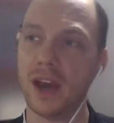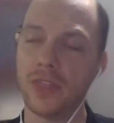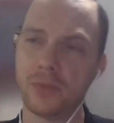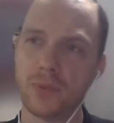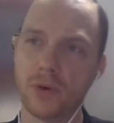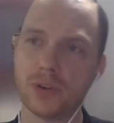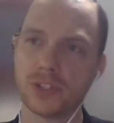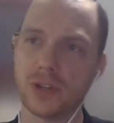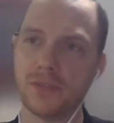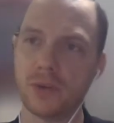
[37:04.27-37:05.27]
other
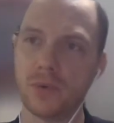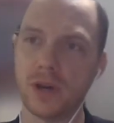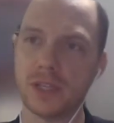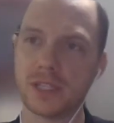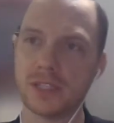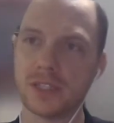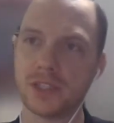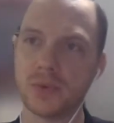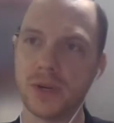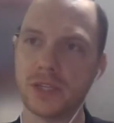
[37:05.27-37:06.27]
portion of it is in
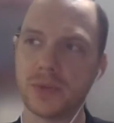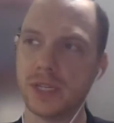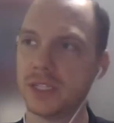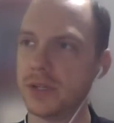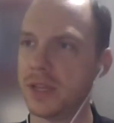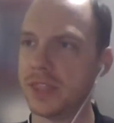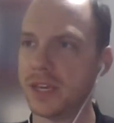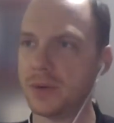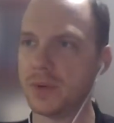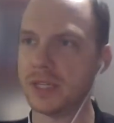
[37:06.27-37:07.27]
2022, I
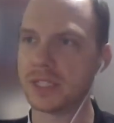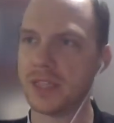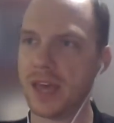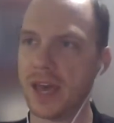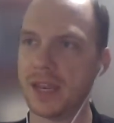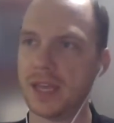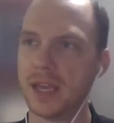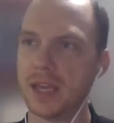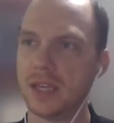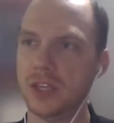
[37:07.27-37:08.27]
think it was that
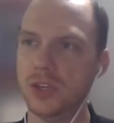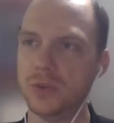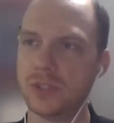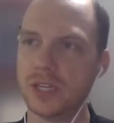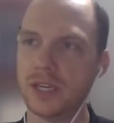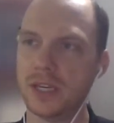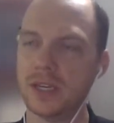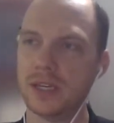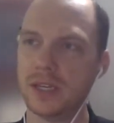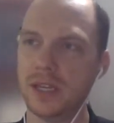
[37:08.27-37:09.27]

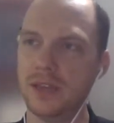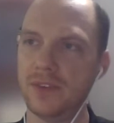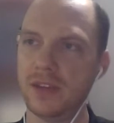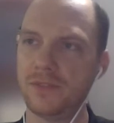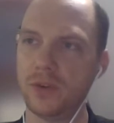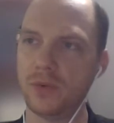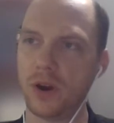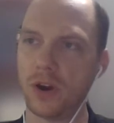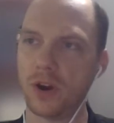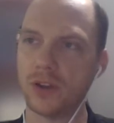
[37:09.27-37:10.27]
even if you
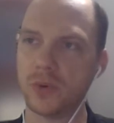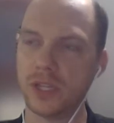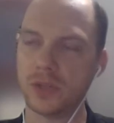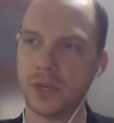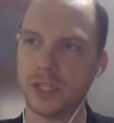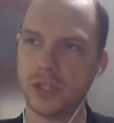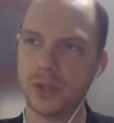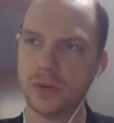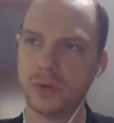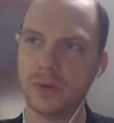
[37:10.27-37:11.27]
are on
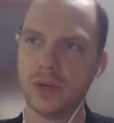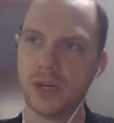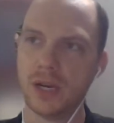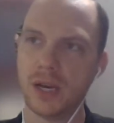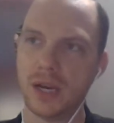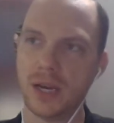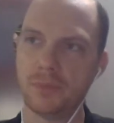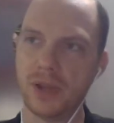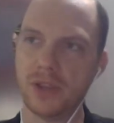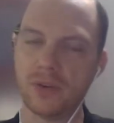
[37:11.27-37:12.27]
2022,
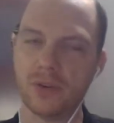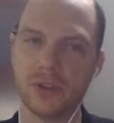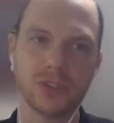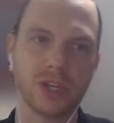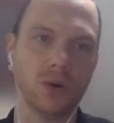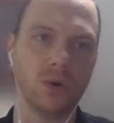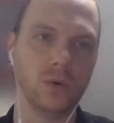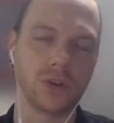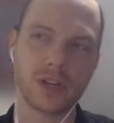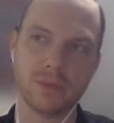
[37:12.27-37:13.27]
but you're using an
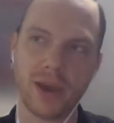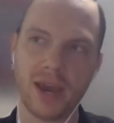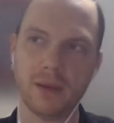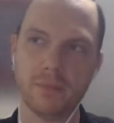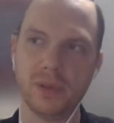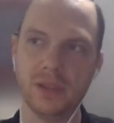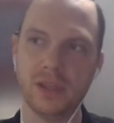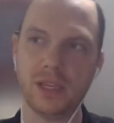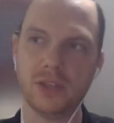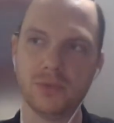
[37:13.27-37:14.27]
older
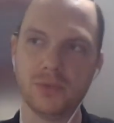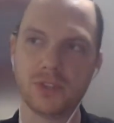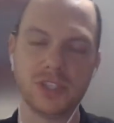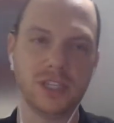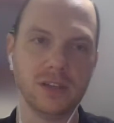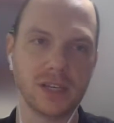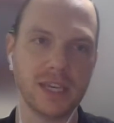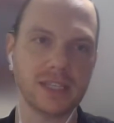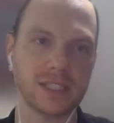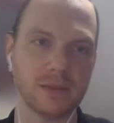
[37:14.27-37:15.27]
compatibility, you still
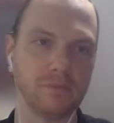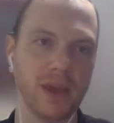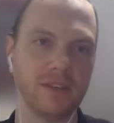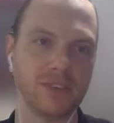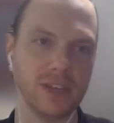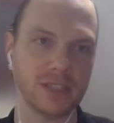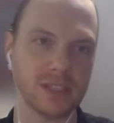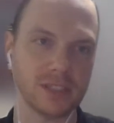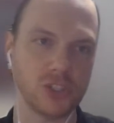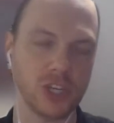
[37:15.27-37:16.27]
get some
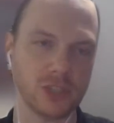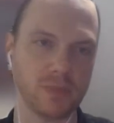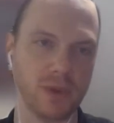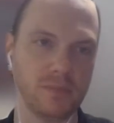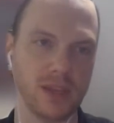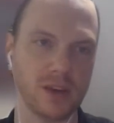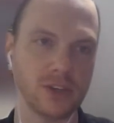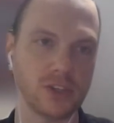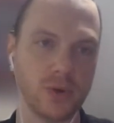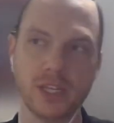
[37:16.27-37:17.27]
benefits just by being
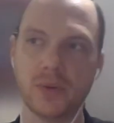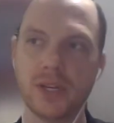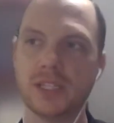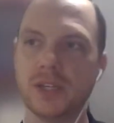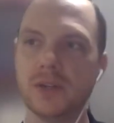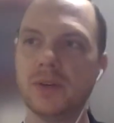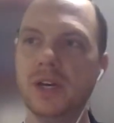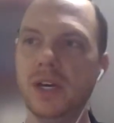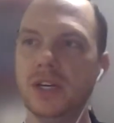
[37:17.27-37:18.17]
on 2022.